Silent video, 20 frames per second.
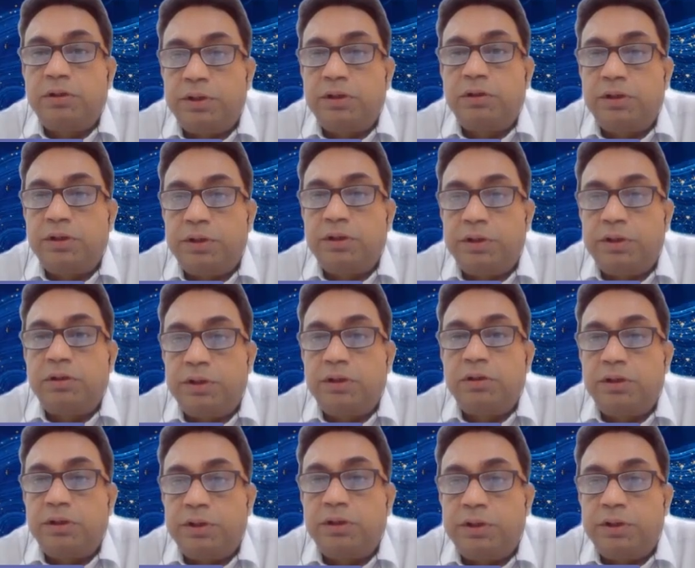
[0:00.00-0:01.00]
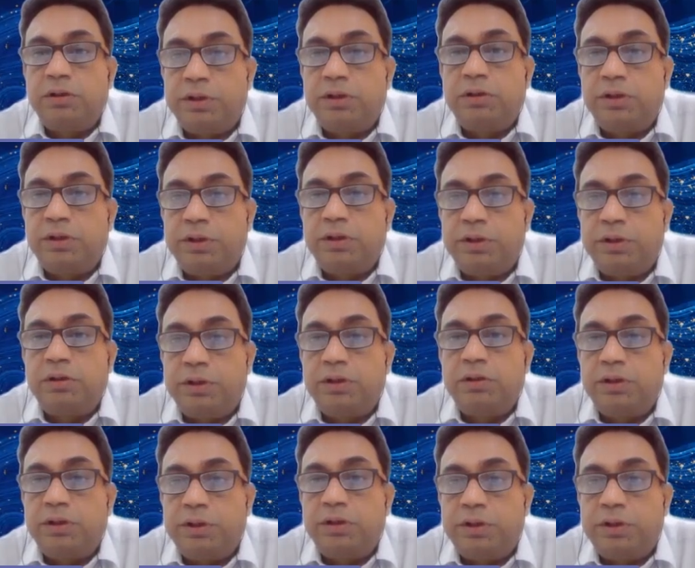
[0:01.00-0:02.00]
Now, we
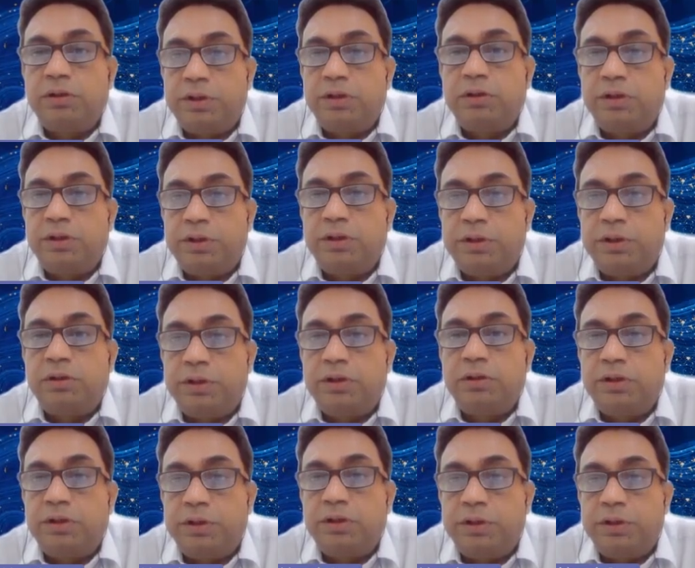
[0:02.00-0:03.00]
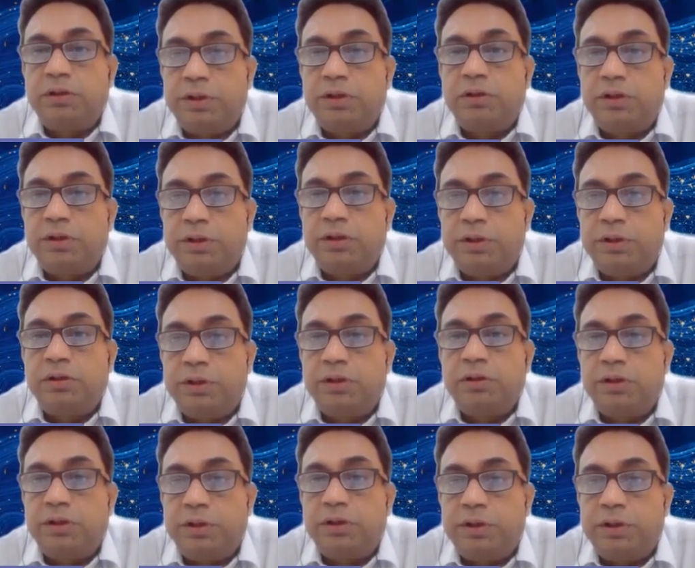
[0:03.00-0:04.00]
come to the other
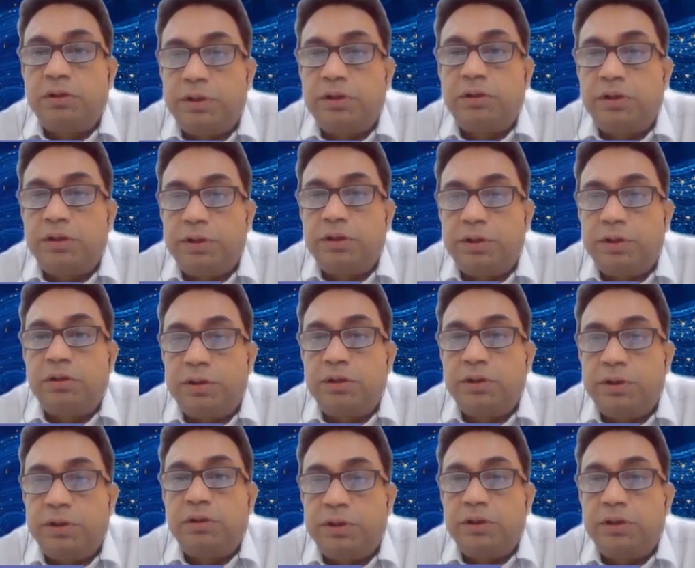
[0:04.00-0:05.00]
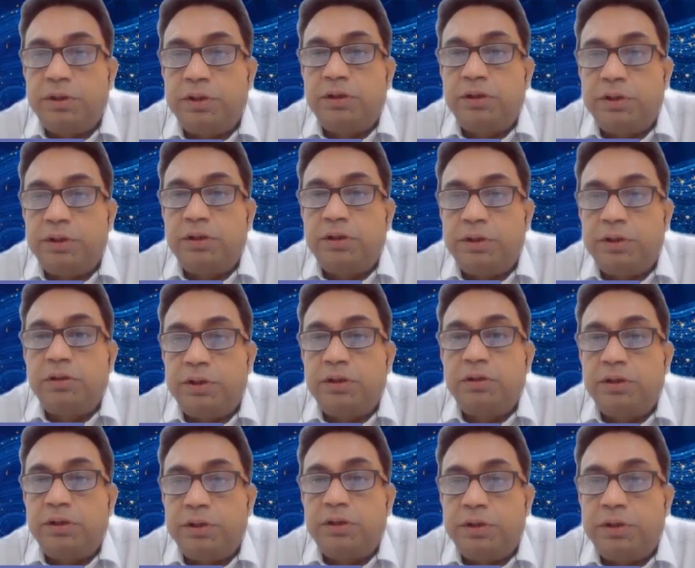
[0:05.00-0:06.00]
cohort, which is the more affluent,
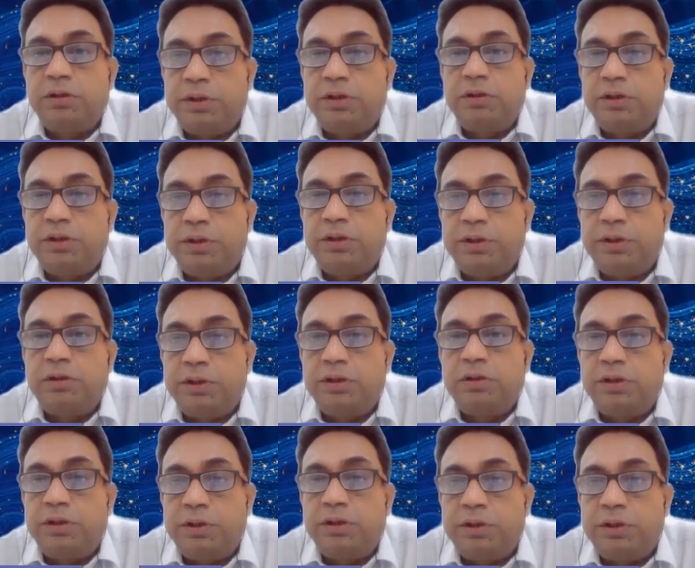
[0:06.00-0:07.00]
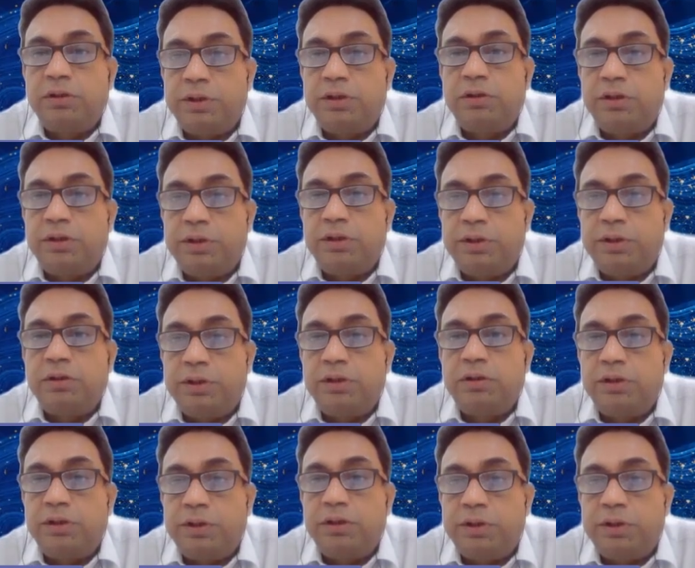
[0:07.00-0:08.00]
belonging to the top
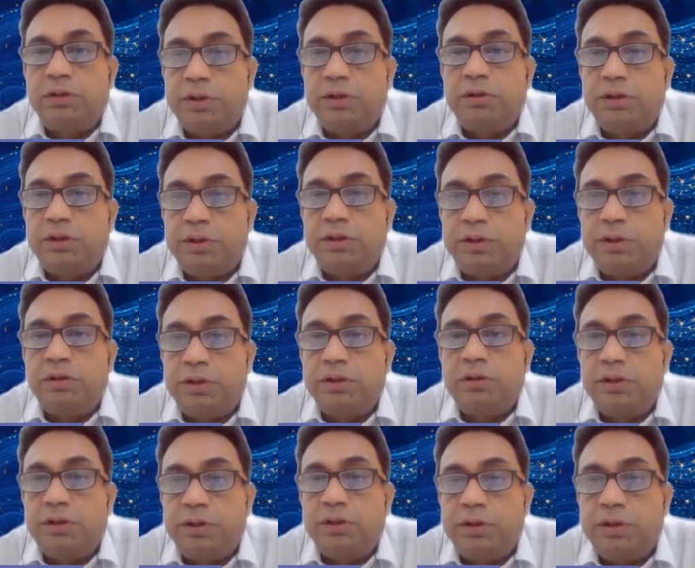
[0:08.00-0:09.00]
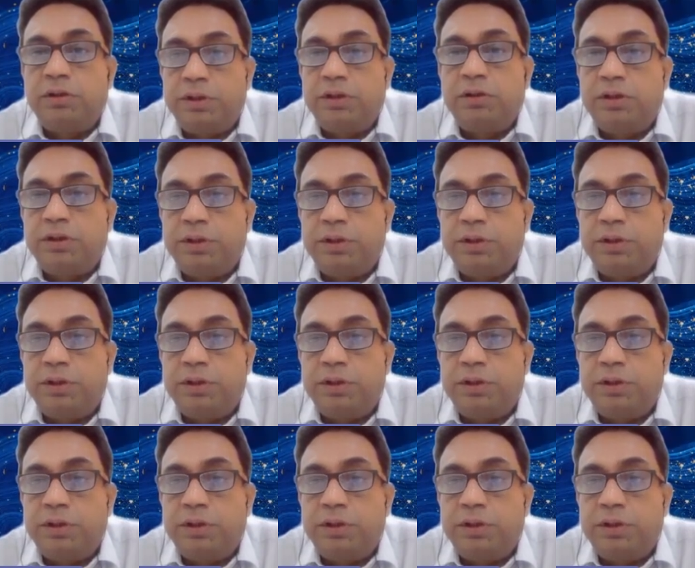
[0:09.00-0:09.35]
5-10%, which Amit spoke about.